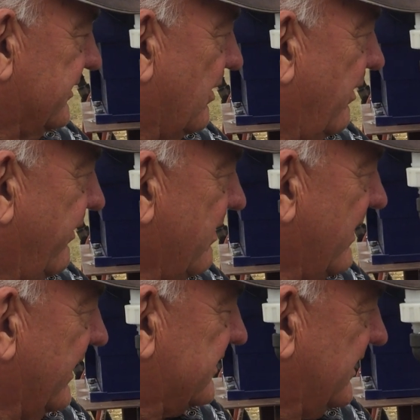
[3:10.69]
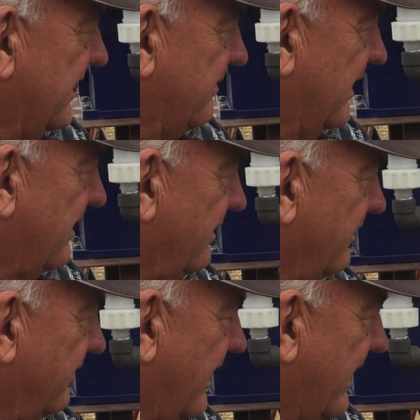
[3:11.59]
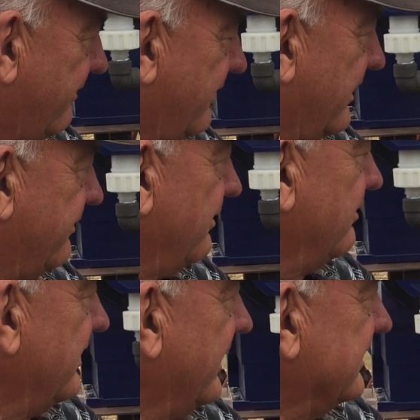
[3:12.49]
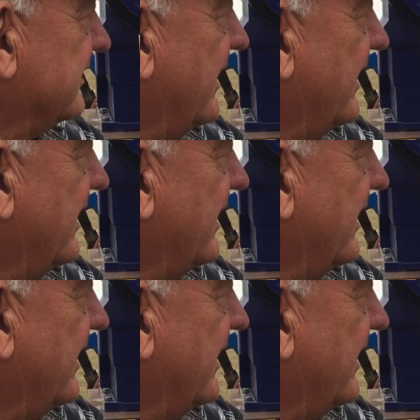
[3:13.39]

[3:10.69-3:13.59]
So if we make steam here halfway through, then it's